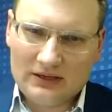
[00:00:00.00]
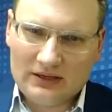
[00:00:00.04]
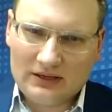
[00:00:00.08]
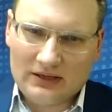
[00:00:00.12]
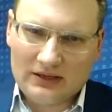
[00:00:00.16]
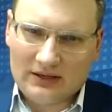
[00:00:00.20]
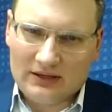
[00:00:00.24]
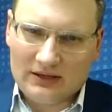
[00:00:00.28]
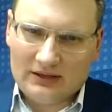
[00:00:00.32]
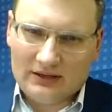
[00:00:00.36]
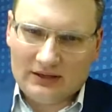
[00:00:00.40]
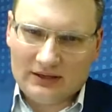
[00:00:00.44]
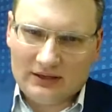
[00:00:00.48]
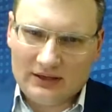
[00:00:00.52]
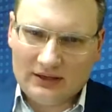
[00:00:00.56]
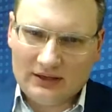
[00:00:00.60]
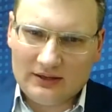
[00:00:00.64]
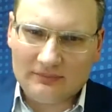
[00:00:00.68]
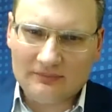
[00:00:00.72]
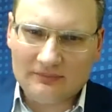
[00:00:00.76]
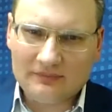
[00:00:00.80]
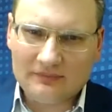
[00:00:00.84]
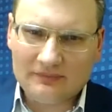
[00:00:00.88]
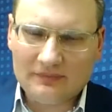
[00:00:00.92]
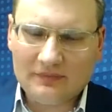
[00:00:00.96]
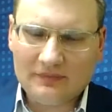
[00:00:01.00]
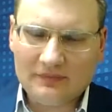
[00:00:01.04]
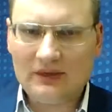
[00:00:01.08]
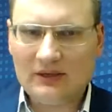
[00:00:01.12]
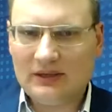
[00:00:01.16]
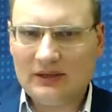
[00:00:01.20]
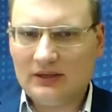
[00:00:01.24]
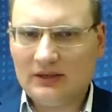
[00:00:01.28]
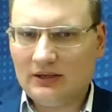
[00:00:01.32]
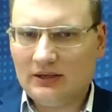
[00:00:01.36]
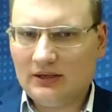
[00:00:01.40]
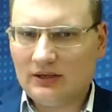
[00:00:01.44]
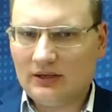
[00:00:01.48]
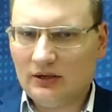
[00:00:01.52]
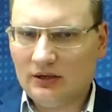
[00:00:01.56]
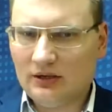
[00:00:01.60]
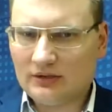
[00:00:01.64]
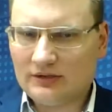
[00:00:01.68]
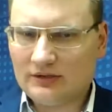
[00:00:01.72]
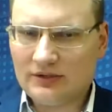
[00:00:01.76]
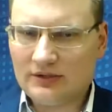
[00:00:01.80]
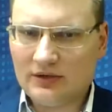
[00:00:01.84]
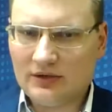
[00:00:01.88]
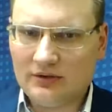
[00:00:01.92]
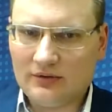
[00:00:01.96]
And
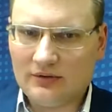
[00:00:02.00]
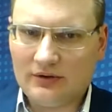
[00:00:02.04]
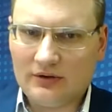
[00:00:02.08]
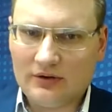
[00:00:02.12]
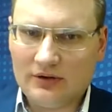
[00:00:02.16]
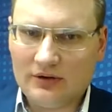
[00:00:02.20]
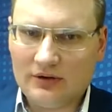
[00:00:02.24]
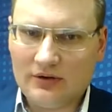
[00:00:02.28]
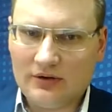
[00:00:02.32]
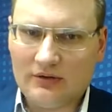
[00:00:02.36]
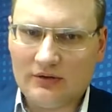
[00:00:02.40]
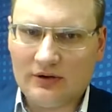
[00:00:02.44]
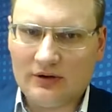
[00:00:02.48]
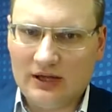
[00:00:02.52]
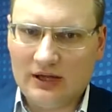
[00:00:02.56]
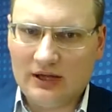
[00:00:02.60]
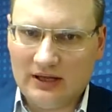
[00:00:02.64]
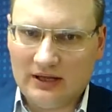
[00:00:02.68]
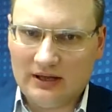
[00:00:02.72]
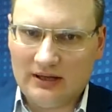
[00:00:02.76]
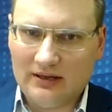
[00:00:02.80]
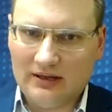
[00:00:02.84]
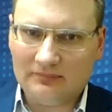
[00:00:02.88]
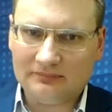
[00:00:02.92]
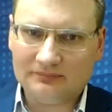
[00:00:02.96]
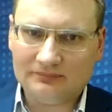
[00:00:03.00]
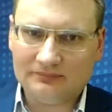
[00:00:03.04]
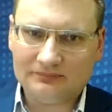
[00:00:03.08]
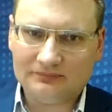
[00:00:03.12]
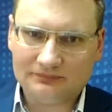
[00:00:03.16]
also, you know,